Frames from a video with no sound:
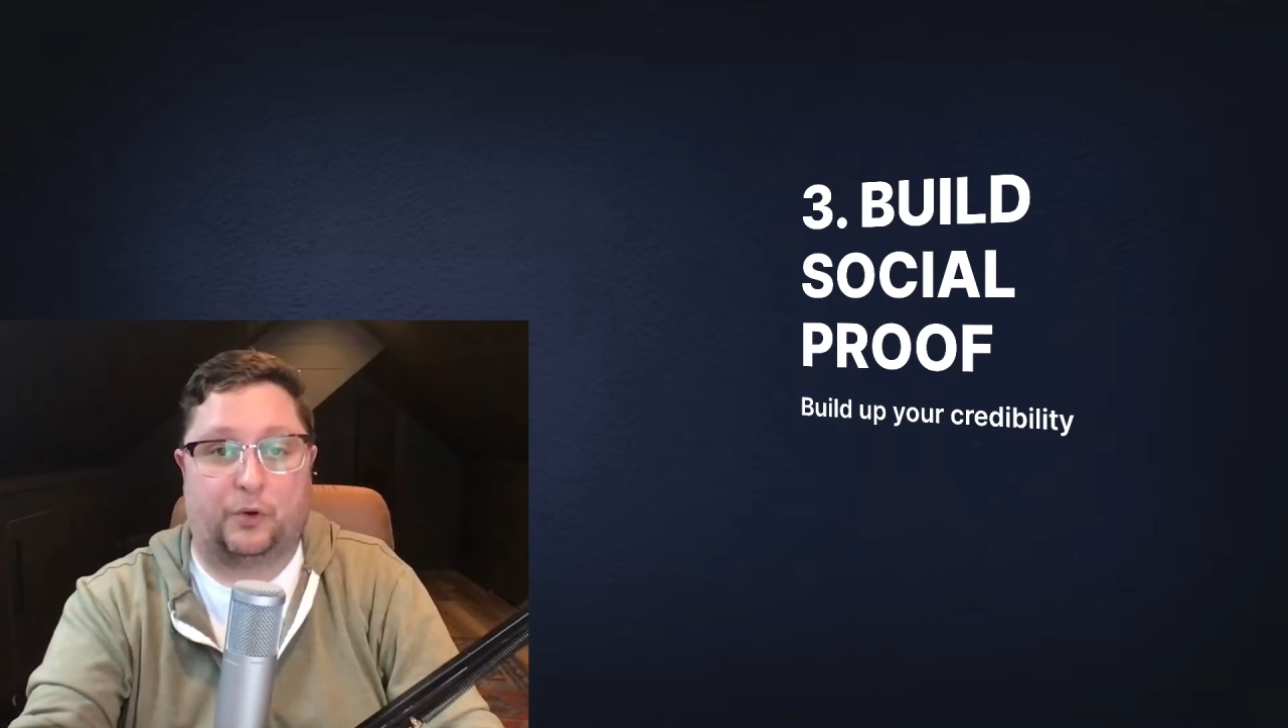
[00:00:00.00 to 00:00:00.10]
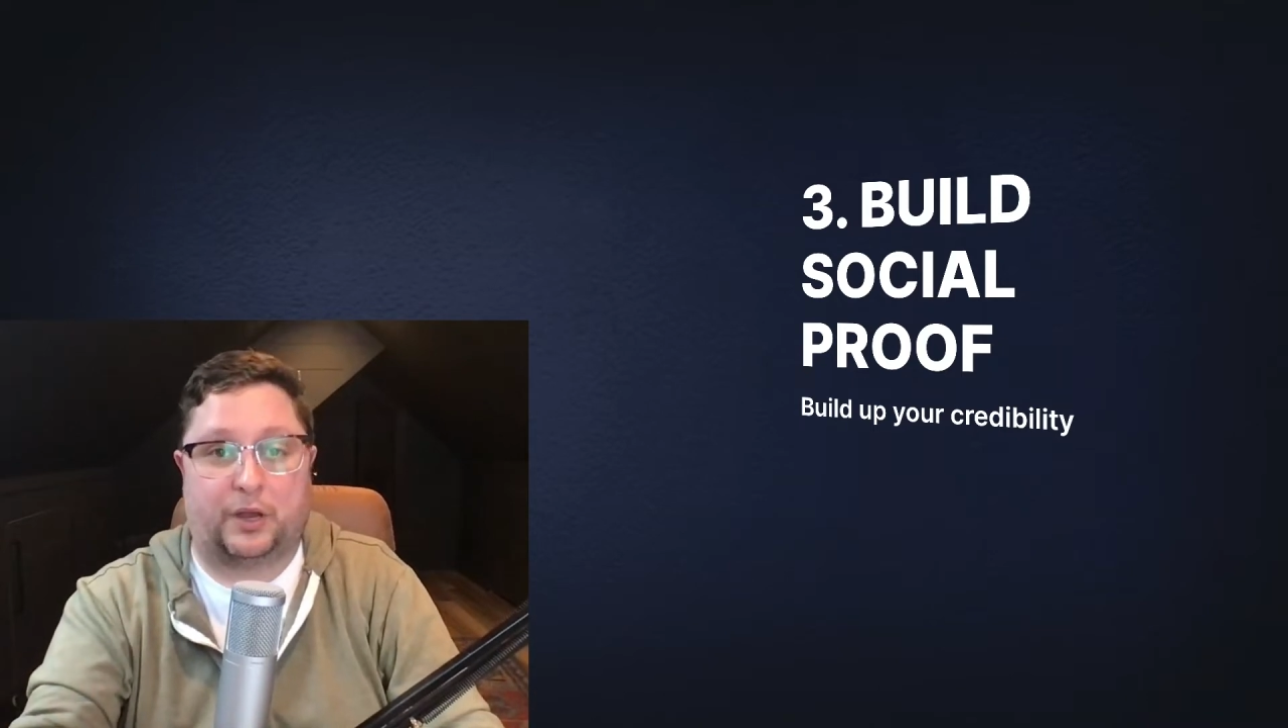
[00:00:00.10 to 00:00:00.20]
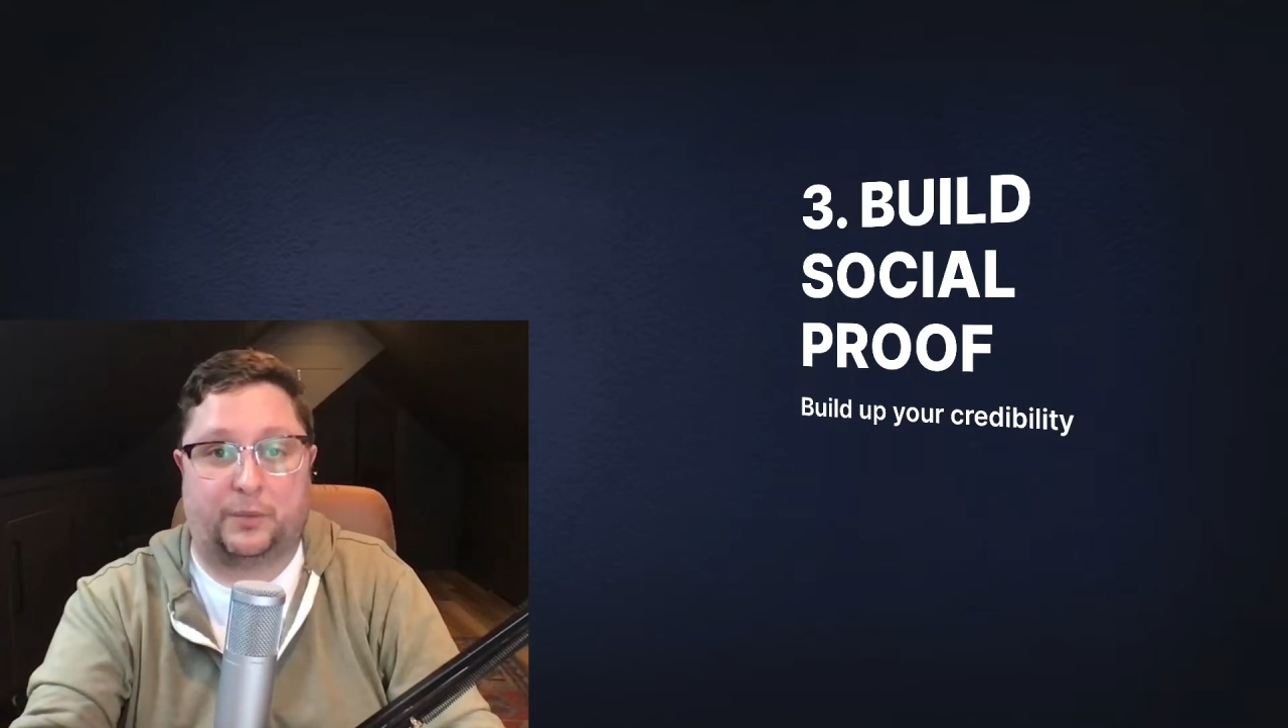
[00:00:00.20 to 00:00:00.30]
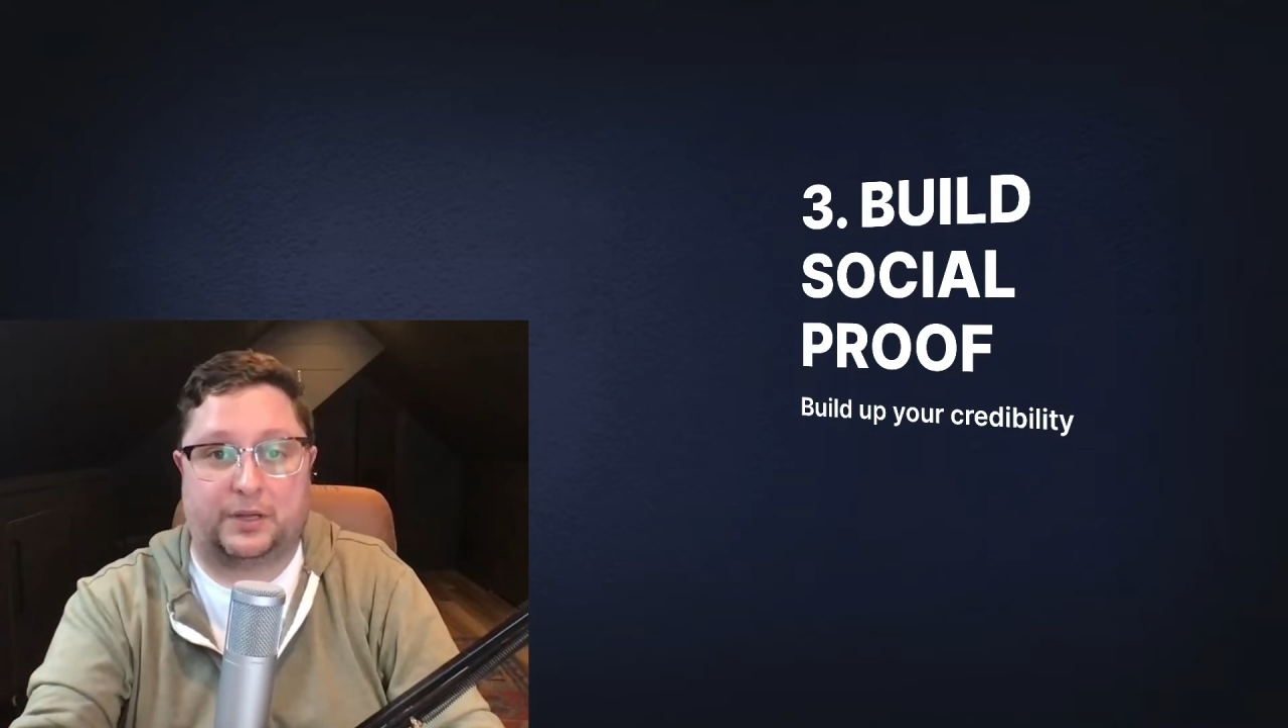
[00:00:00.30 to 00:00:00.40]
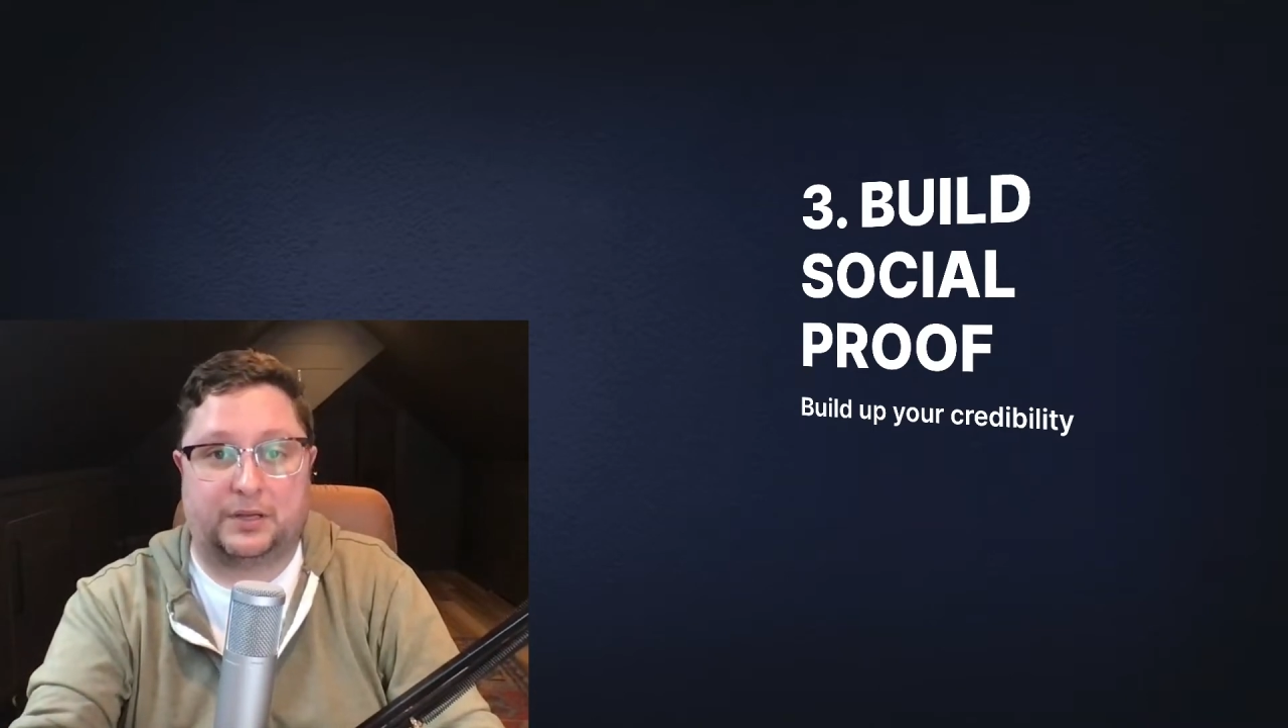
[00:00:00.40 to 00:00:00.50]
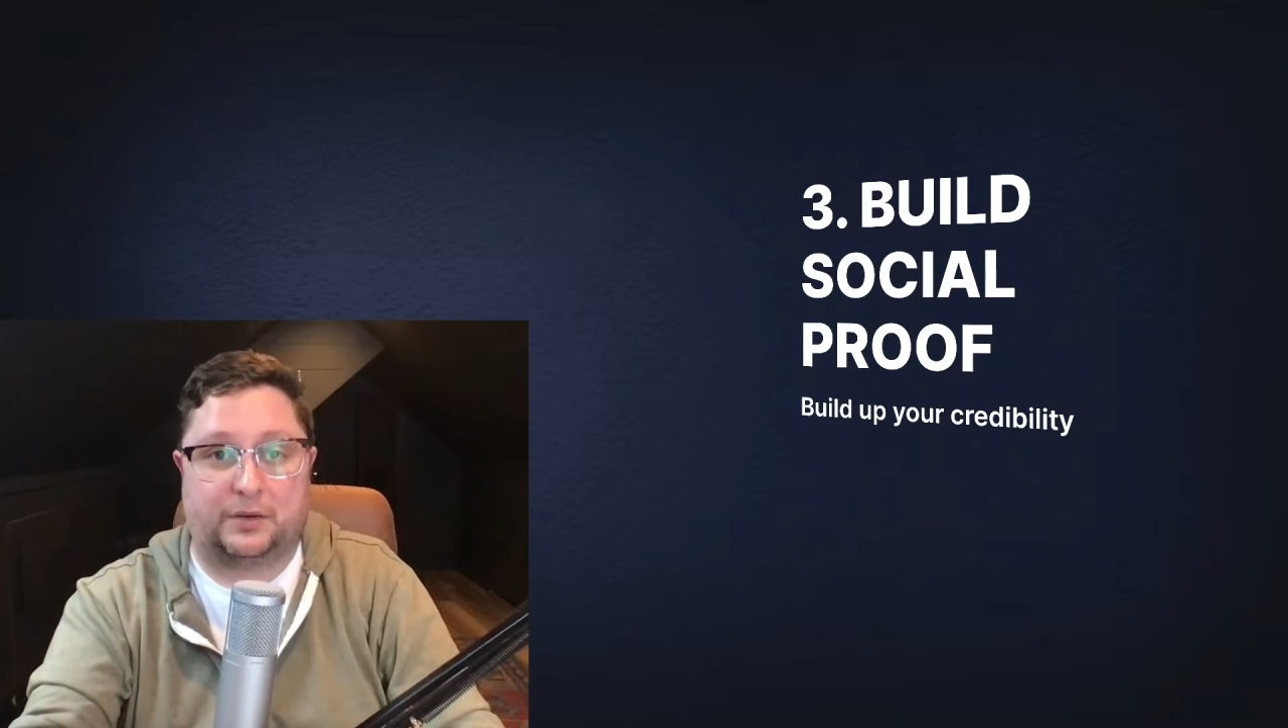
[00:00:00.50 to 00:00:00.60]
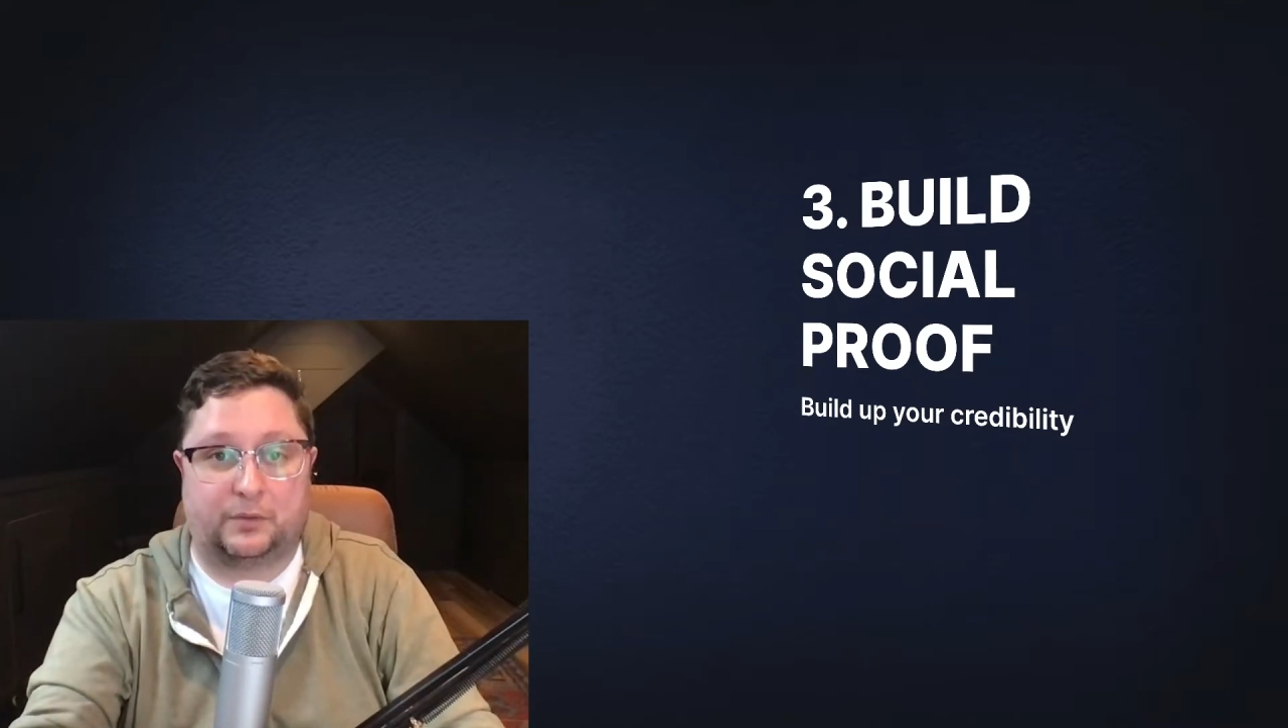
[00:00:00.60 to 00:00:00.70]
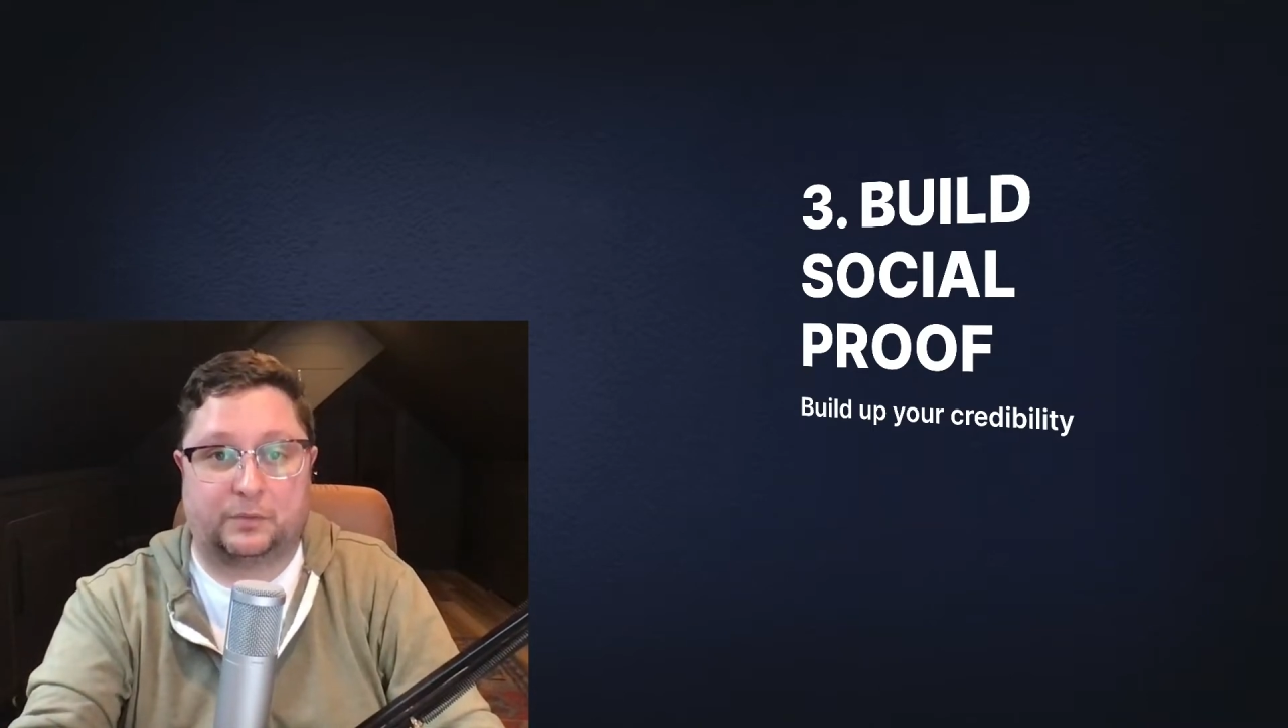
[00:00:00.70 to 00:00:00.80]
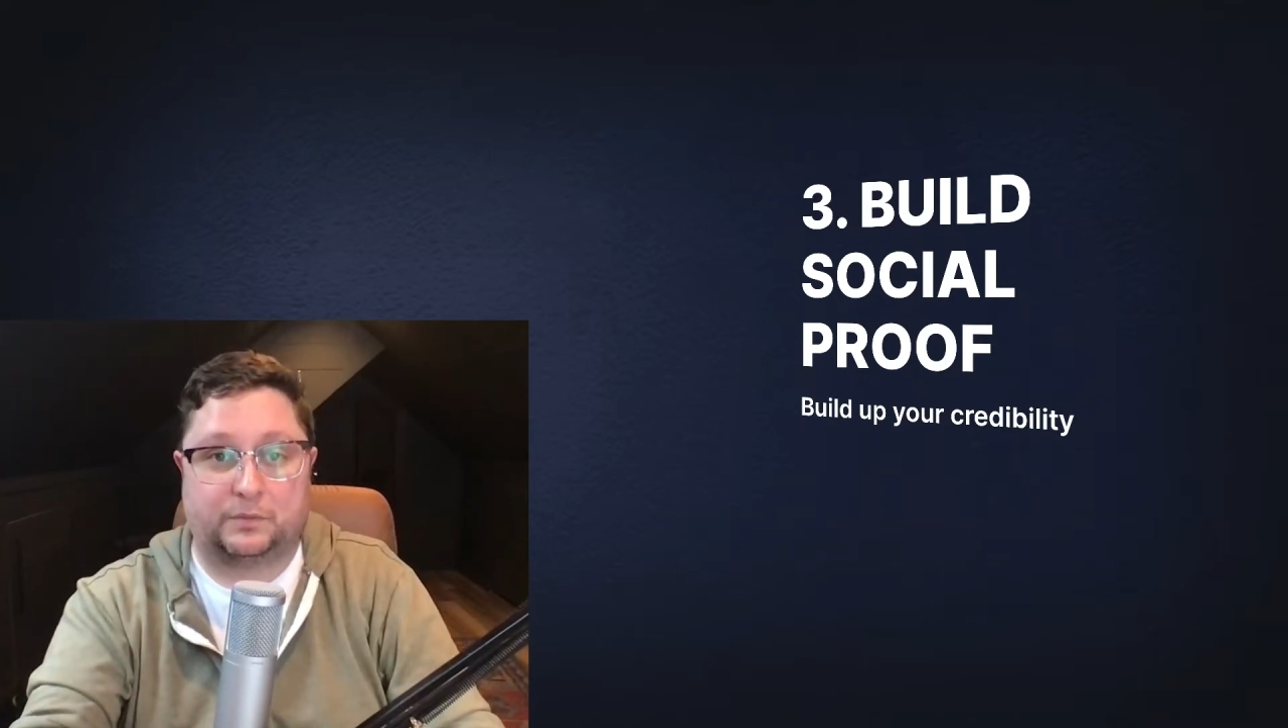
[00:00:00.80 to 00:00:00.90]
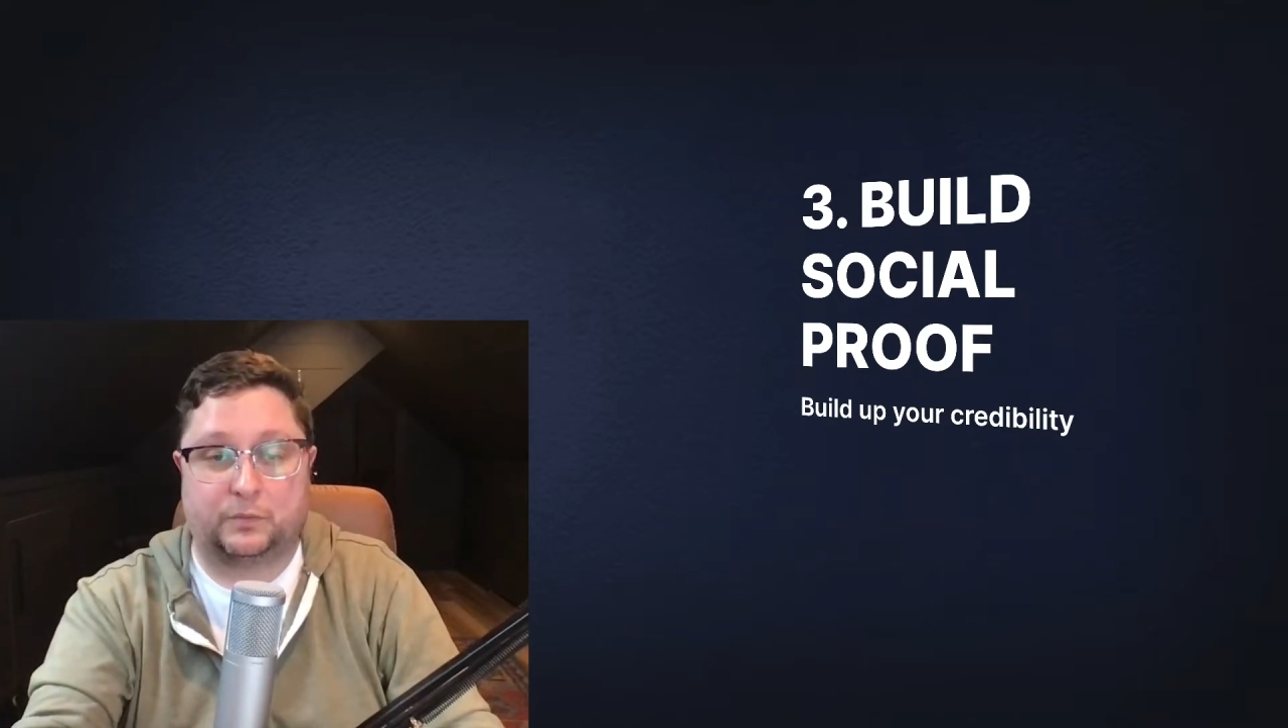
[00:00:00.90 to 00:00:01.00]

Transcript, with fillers: what can we do?